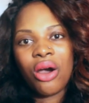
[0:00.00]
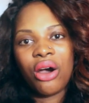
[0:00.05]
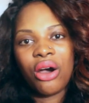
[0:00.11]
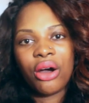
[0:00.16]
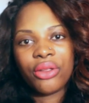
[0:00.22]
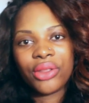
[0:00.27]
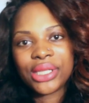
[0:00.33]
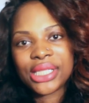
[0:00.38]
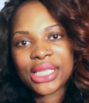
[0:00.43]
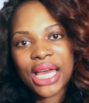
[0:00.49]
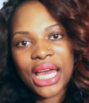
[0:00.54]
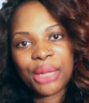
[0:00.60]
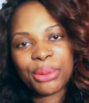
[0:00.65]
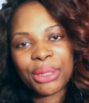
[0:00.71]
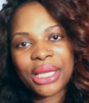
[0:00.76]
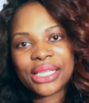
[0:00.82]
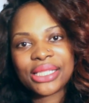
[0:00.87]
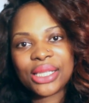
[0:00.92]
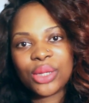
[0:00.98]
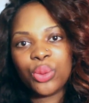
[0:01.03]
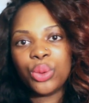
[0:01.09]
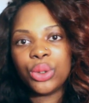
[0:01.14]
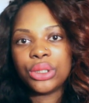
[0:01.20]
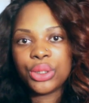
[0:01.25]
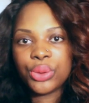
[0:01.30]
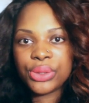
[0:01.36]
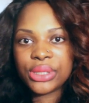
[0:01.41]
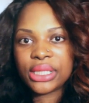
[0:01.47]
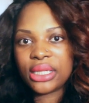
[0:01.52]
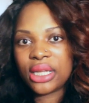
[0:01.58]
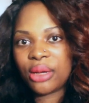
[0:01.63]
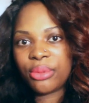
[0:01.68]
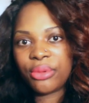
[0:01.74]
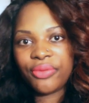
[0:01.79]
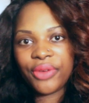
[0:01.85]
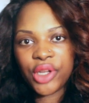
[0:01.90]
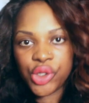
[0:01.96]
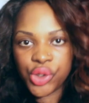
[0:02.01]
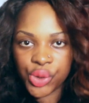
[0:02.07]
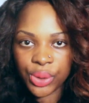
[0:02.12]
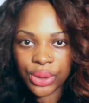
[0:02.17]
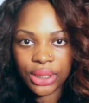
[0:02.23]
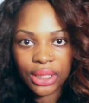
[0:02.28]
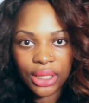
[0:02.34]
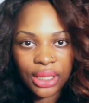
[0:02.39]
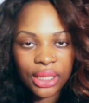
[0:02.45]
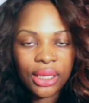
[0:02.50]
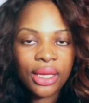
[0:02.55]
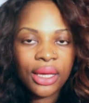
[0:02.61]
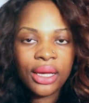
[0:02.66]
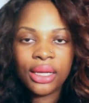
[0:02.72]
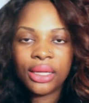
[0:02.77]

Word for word: all the time because it will loosen up eventually.